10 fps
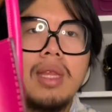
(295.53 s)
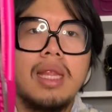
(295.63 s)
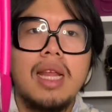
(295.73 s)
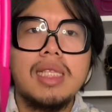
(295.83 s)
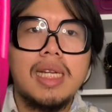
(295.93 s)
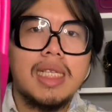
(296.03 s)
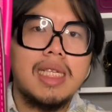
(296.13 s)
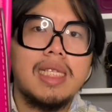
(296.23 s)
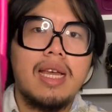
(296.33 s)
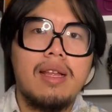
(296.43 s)
that's a nice
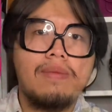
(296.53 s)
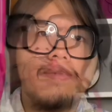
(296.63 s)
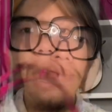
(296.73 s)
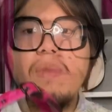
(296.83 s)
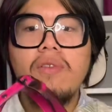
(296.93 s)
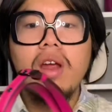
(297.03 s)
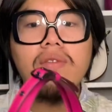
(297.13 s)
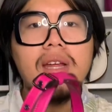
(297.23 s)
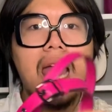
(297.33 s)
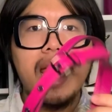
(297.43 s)
detail. And before I
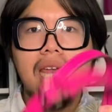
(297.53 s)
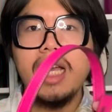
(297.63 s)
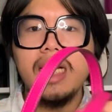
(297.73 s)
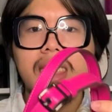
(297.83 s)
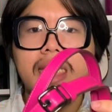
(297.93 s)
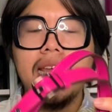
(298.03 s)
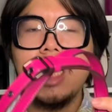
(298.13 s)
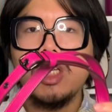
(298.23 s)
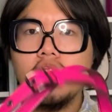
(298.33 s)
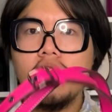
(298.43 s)
forget, here is the
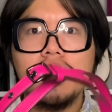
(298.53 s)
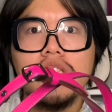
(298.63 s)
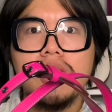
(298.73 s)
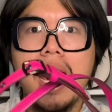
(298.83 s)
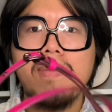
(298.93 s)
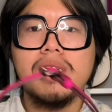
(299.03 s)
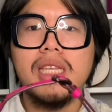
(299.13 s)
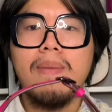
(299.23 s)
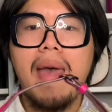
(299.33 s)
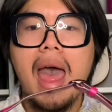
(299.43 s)
shoulder strap to
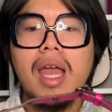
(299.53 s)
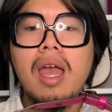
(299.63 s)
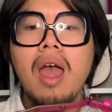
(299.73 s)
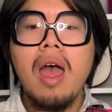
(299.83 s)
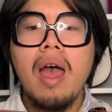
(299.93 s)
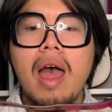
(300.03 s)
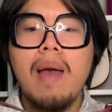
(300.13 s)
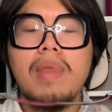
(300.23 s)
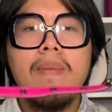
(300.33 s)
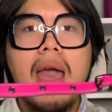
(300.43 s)
the bag.
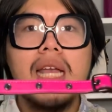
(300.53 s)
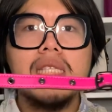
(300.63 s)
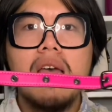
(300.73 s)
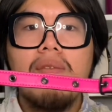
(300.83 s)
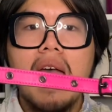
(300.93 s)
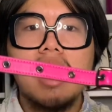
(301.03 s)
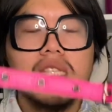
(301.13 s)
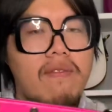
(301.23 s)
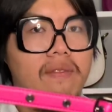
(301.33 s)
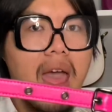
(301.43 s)
The bag itself has
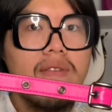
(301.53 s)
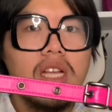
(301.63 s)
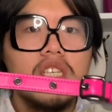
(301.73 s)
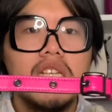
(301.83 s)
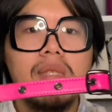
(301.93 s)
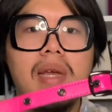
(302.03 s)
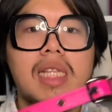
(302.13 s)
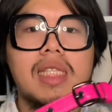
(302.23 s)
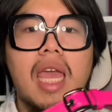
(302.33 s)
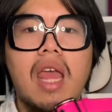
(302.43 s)
5
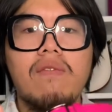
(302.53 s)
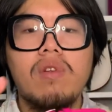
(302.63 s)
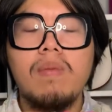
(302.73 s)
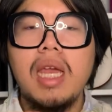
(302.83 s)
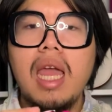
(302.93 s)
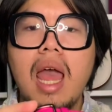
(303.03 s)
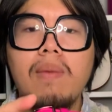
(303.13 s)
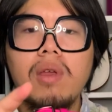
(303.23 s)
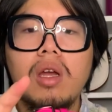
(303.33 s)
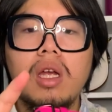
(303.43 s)
adjustments, and for me,
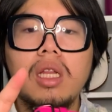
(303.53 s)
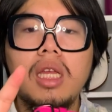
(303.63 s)
I'm currently